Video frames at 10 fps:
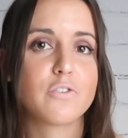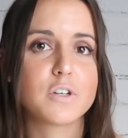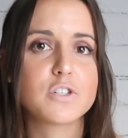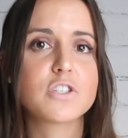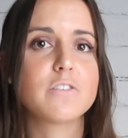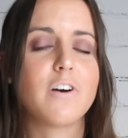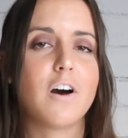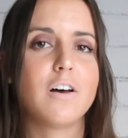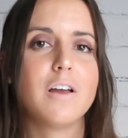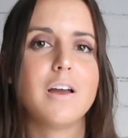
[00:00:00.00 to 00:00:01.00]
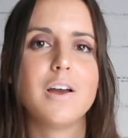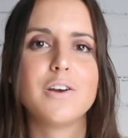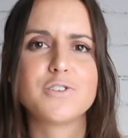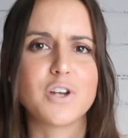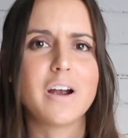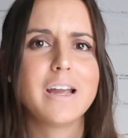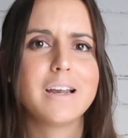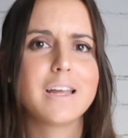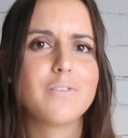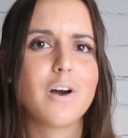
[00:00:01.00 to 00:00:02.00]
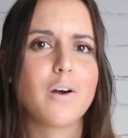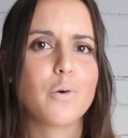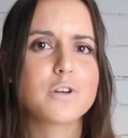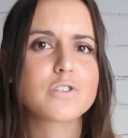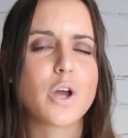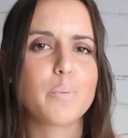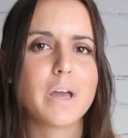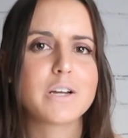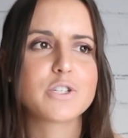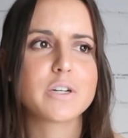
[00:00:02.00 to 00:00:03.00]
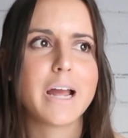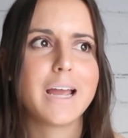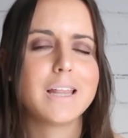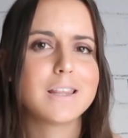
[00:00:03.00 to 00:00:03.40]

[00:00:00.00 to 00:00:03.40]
First of all, sorry I didn't give y'all a horoscope yesterday.